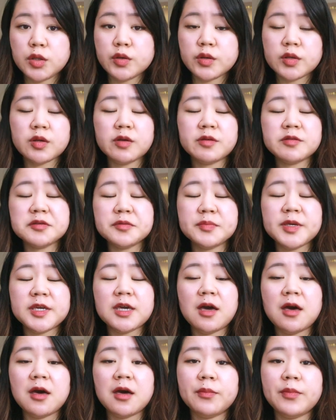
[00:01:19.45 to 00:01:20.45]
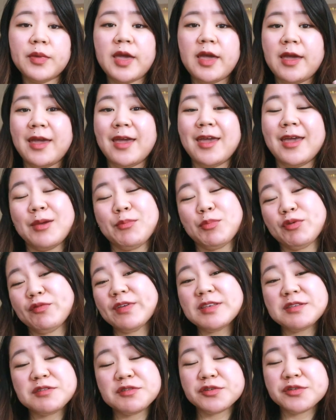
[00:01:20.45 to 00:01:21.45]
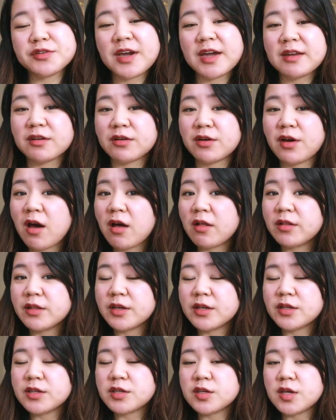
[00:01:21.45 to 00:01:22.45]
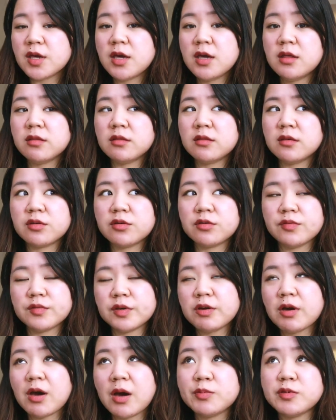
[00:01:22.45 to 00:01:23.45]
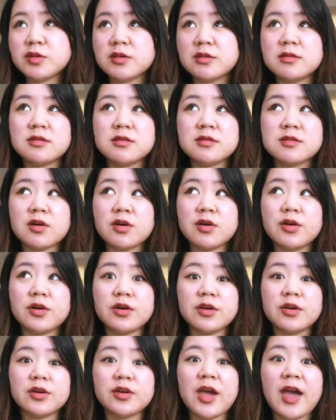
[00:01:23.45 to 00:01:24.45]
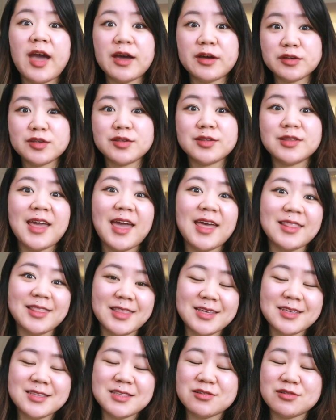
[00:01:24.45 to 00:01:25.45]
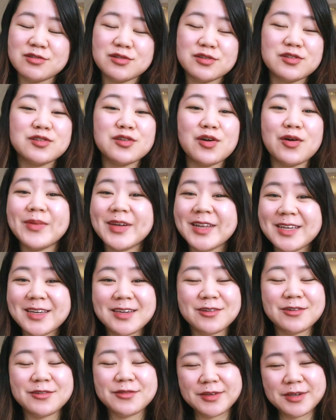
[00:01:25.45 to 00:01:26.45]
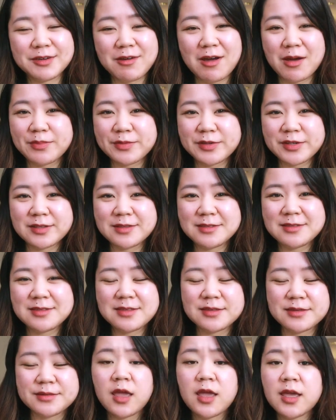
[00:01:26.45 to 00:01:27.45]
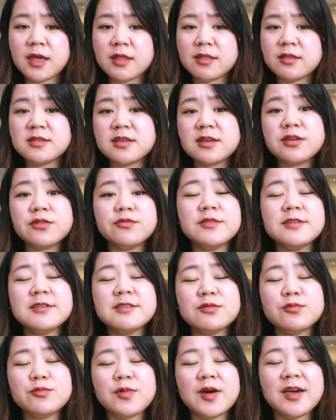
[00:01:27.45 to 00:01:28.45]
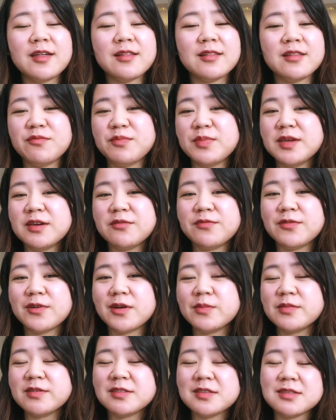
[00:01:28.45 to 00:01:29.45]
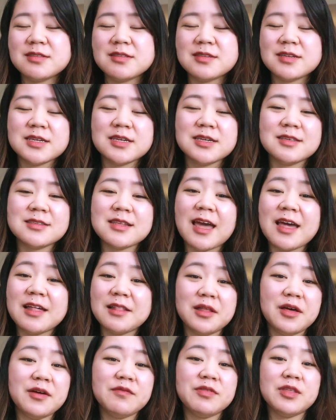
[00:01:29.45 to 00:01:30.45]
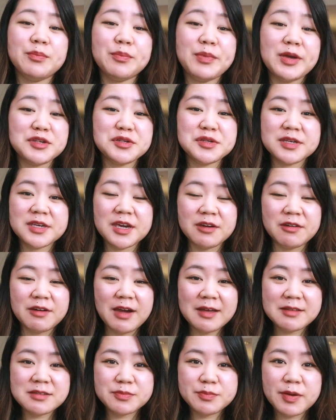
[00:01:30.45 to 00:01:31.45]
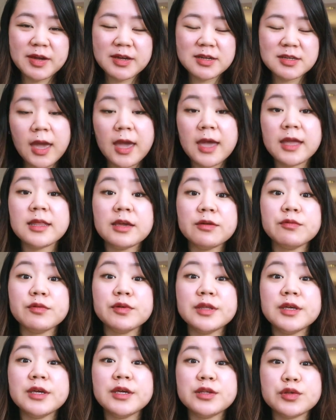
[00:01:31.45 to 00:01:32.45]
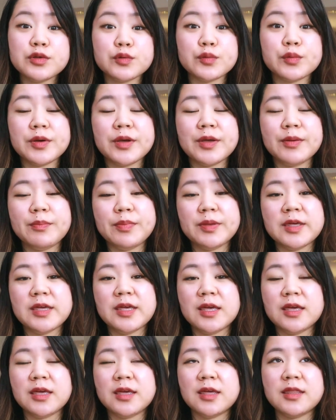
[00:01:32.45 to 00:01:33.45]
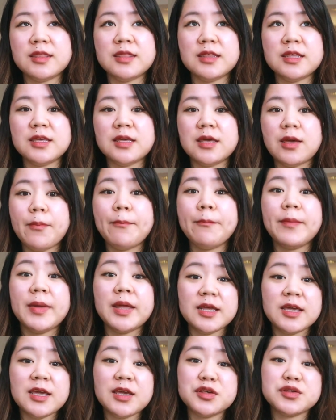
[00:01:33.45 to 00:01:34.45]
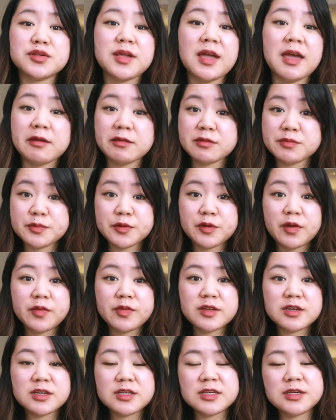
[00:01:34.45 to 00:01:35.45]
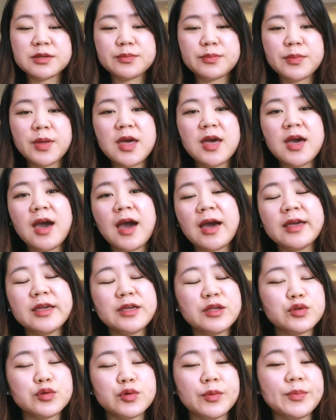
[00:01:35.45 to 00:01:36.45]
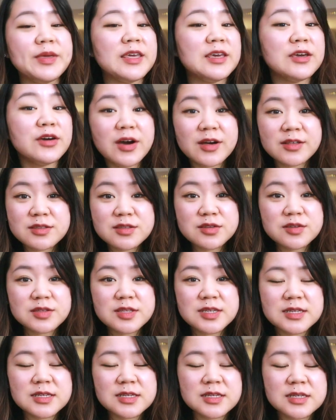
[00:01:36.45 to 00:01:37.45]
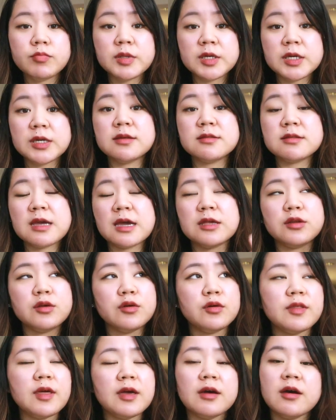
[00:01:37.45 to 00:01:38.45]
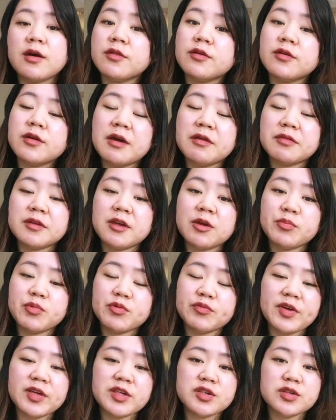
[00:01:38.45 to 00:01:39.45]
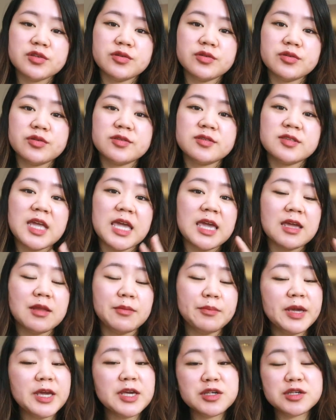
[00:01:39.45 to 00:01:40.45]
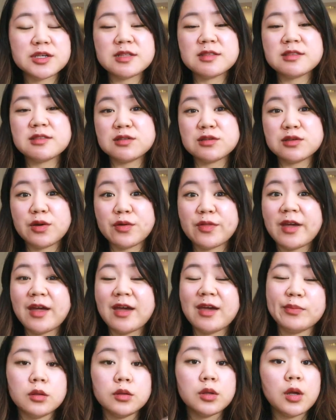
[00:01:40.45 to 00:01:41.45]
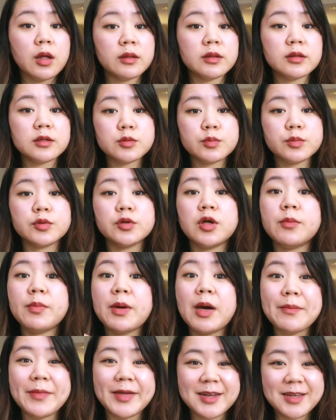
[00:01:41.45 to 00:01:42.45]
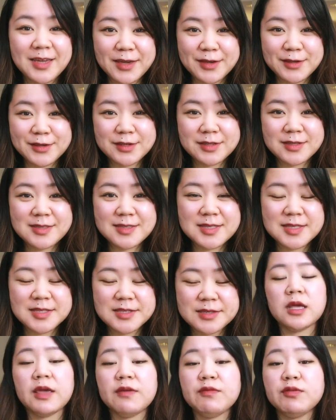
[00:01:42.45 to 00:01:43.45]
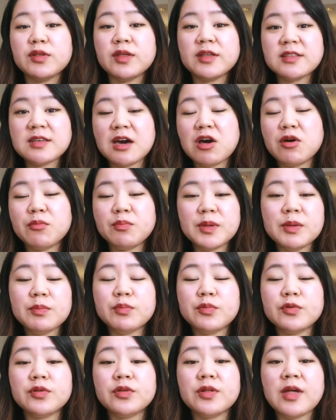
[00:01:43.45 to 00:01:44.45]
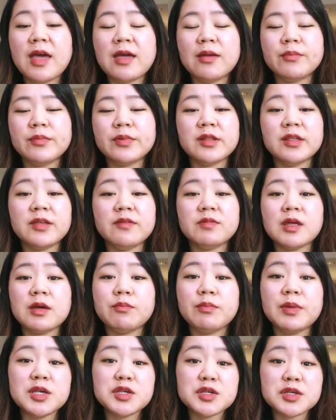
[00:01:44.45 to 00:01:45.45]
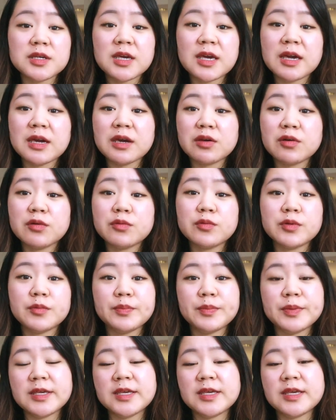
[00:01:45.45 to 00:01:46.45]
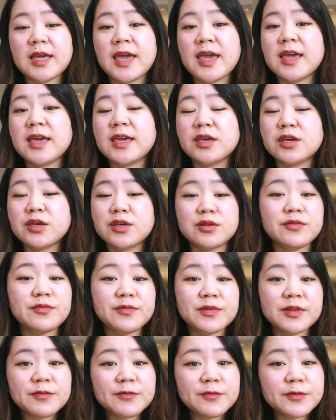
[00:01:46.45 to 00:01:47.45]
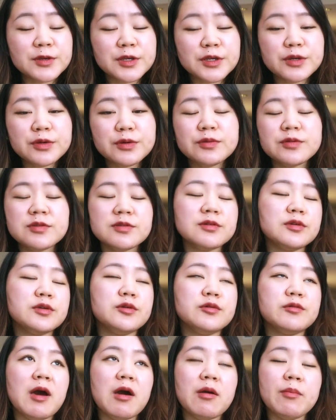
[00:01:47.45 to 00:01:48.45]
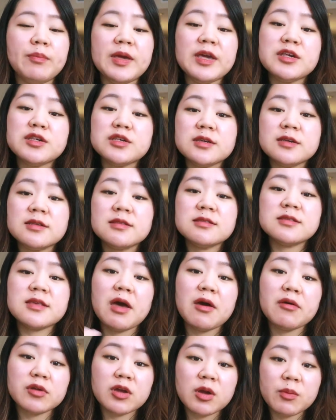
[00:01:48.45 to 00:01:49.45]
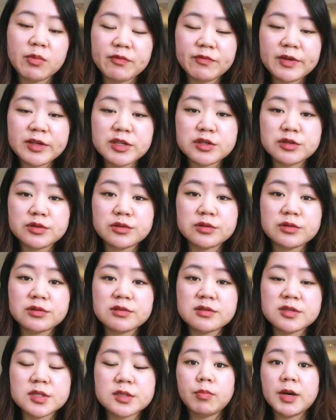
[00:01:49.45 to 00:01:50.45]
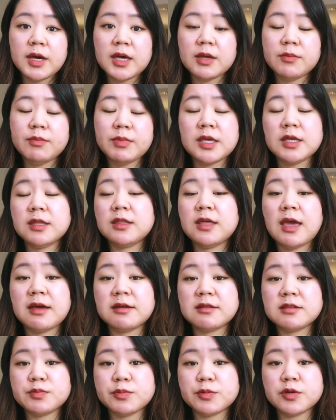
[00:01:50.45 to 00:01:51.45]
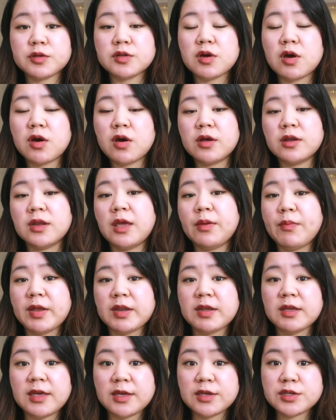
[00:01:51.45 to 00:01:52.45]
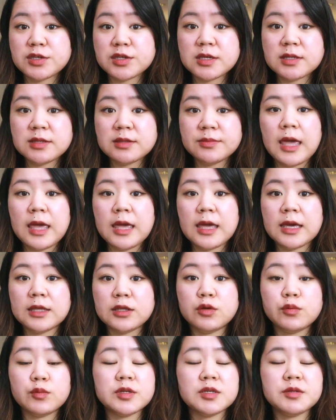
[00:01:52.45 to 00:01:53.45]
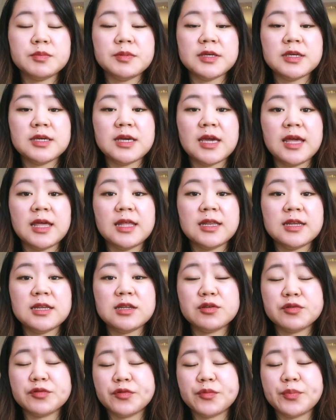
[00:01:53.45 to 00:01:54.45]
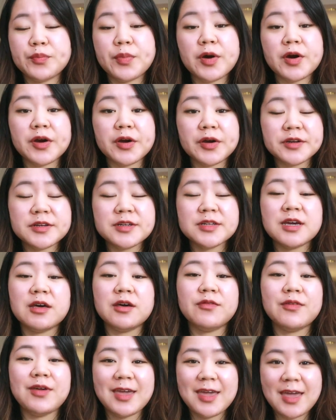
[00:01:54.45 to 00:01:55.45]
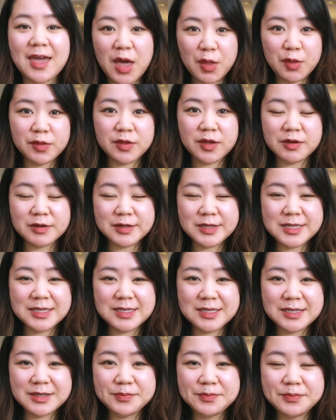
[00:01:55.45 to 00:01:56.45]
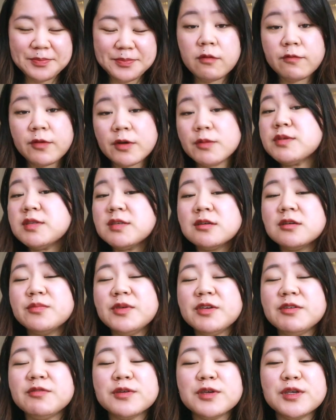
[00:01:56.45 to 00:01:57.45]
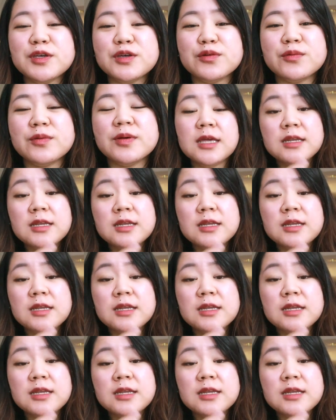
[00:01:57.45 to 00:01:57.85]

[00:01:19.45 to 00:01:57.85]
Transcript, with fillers: You can also become a professor at a college. The career options are actually endless. There's so many career options. And the second reason why I love being a pharmacist is I love the patient care aspect, and I really enjoy being the medication expert on the team. I enjoy being consulted because I know that other healthcare professionals and patients know that I'm knowledgeable about medications. If you like to help people and believe that patient care would be a good fit for you, so you would help patients, healthcare professionals by being the expert on a medication, and you want to be an integral part of a healthcare team, pharmacy could be for you.